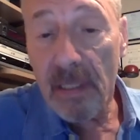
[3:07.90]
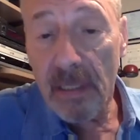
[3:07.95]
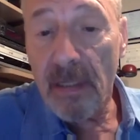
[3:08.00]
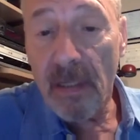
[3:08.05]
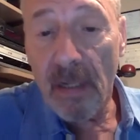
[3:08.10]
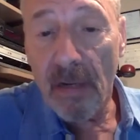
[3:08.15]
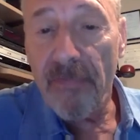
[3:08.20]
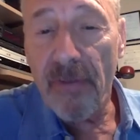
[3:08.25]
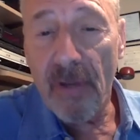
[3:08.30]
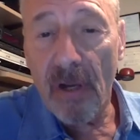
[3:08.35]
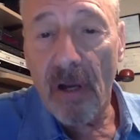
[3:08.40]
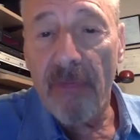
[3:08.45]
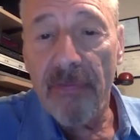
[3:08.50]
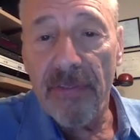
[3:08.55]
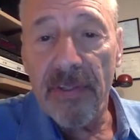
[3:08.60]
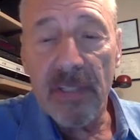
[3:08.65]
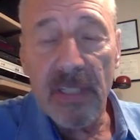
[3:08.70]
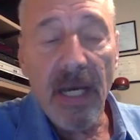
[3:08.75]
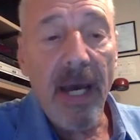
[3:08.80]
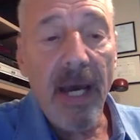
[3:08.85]
of
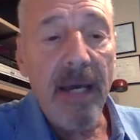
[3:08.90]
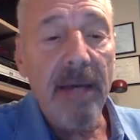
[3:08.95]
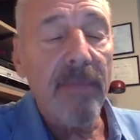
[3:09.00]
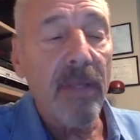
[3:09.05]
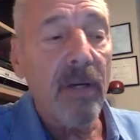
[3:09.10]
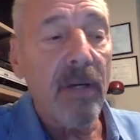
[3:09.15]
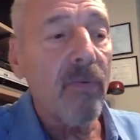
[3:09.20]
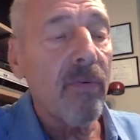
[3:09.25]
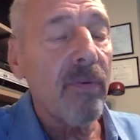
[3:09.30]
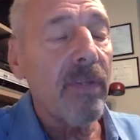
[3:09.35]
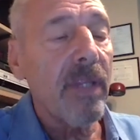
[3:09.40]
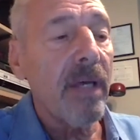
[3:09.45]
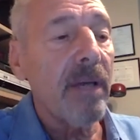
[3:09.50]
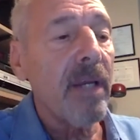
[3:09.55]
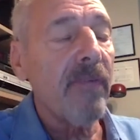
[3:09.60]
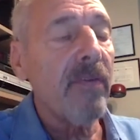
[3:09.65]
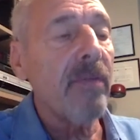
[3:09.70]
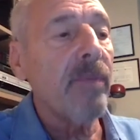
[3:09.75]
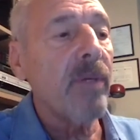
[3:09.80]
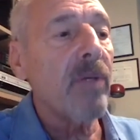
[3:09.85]
the time that
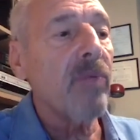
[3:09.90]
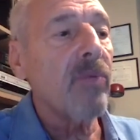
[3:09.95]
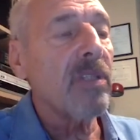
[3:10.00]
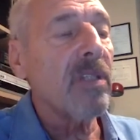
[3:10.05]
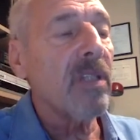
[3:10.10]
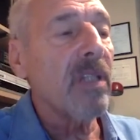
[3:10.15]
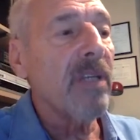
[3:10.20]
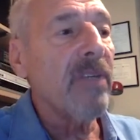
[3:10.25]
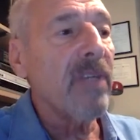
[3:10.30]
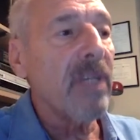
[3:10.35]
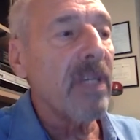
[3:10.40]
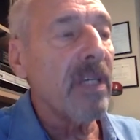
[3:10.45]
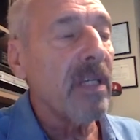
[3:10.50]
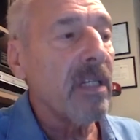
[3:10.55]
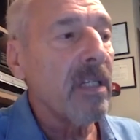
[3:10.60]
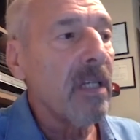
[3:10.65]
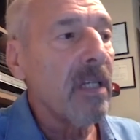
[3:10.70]
everybody was living in.